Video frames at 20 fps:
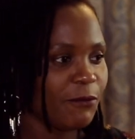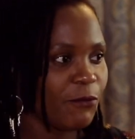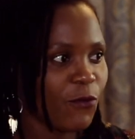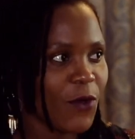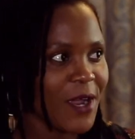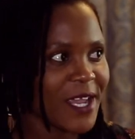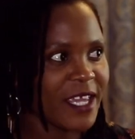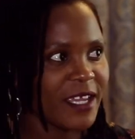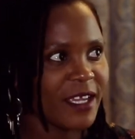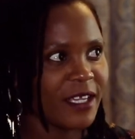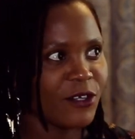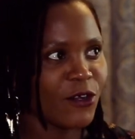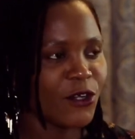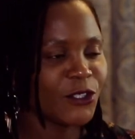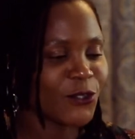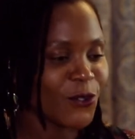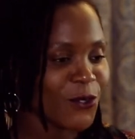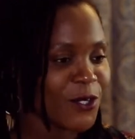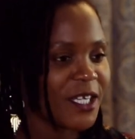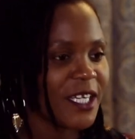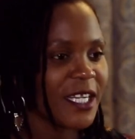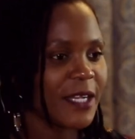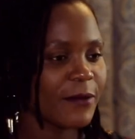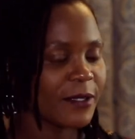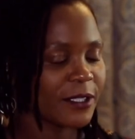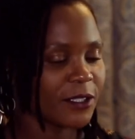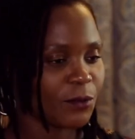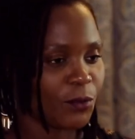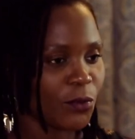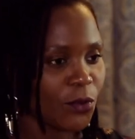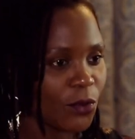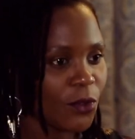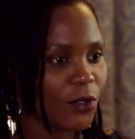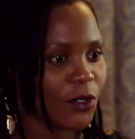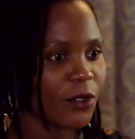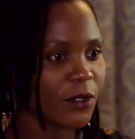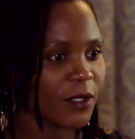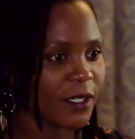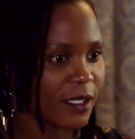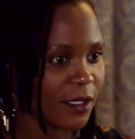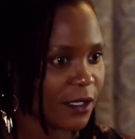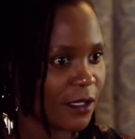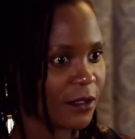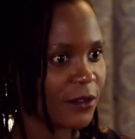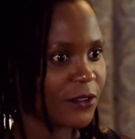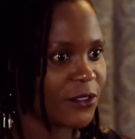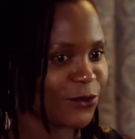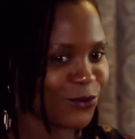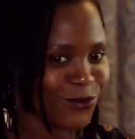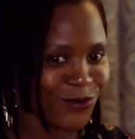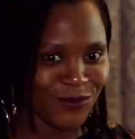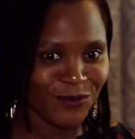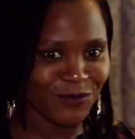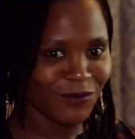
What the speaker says: working not only with the poor girls,